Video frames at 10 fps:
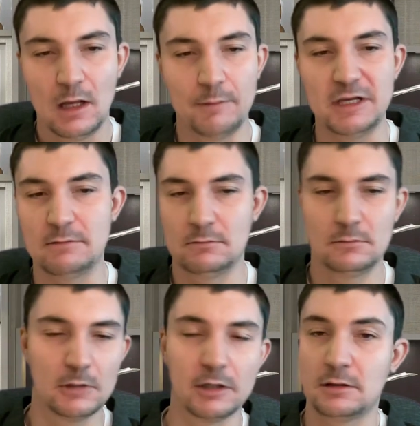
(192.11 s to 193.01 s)
I mean,
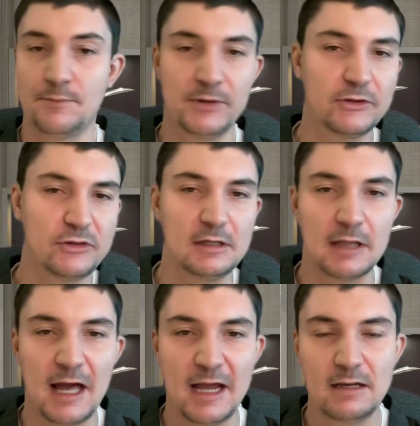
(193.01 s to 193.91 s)
look, the Bills
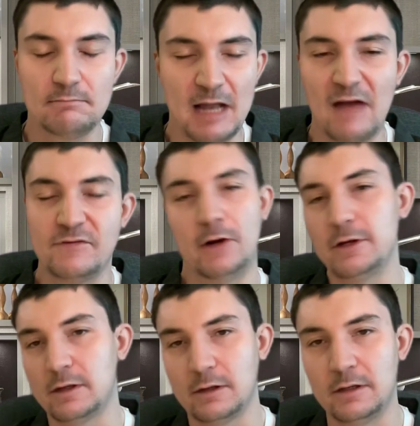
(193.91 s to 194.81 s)
D-line, not
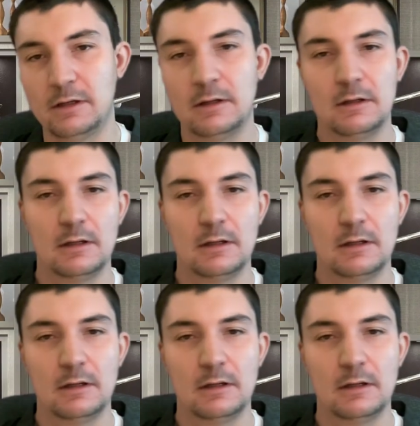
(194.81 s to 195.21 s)
very good.